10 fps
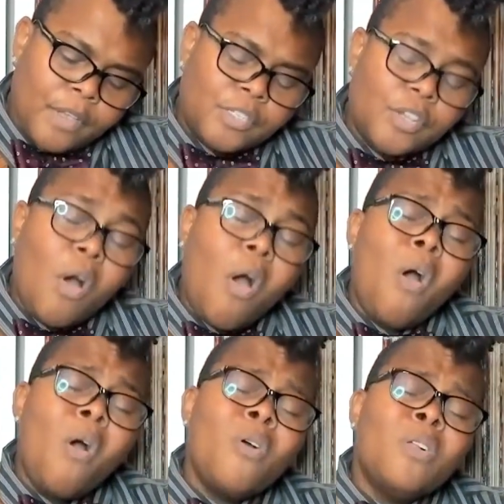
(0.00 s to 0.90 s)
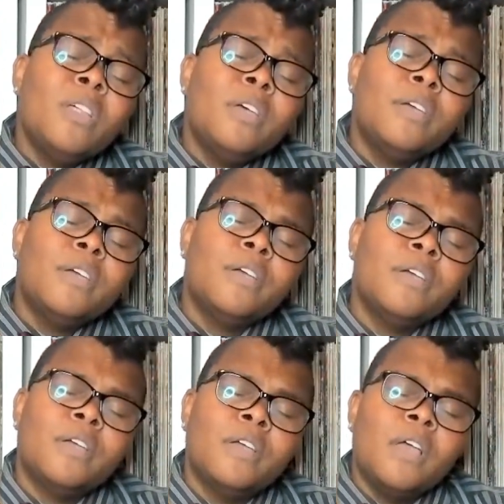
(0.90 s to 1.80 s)
To all
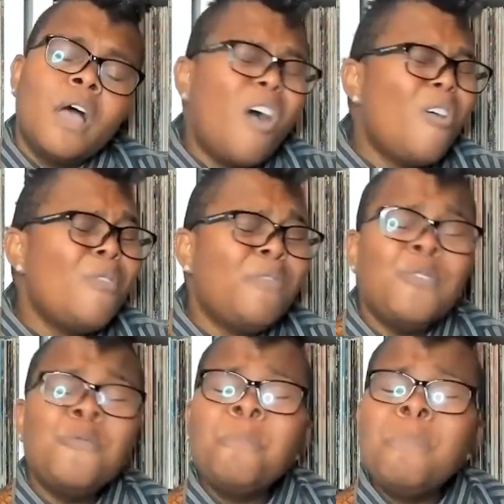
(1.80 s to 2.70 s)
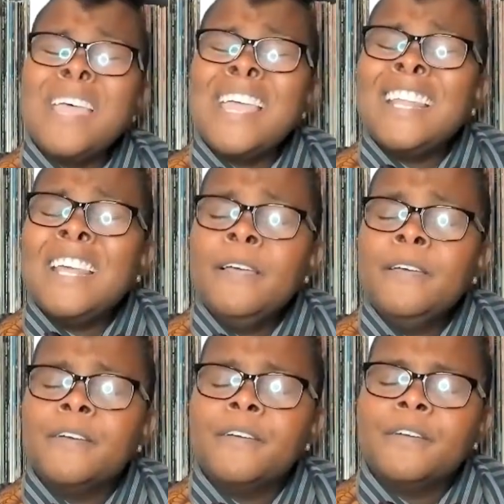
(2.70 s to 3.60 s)
of you men
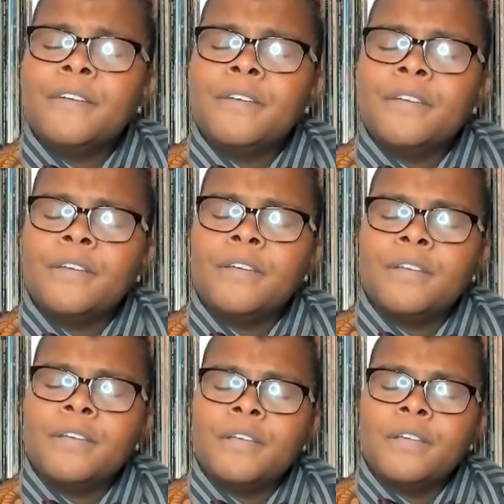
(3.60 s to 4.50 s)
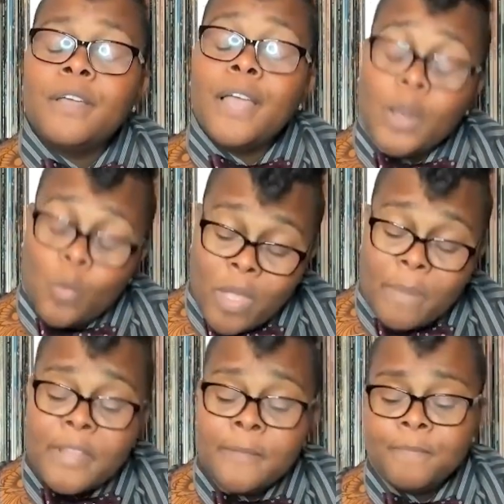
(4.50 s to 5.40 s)
and
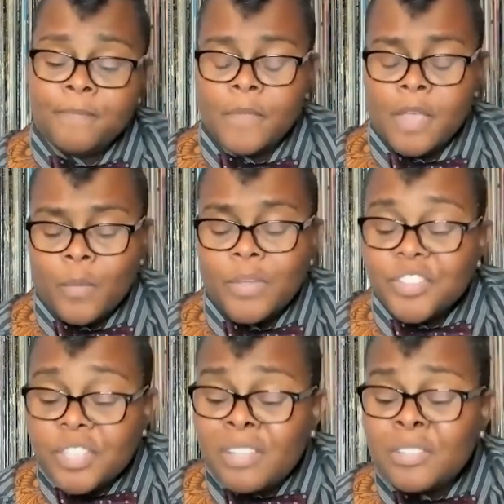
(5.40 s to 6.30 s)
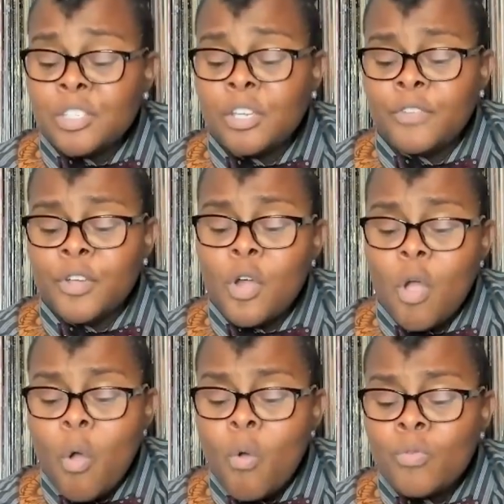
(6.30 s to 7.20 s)
women with sons of your
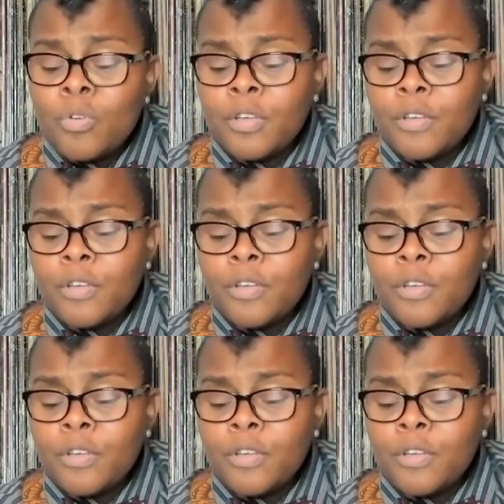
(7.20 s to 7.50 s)
own,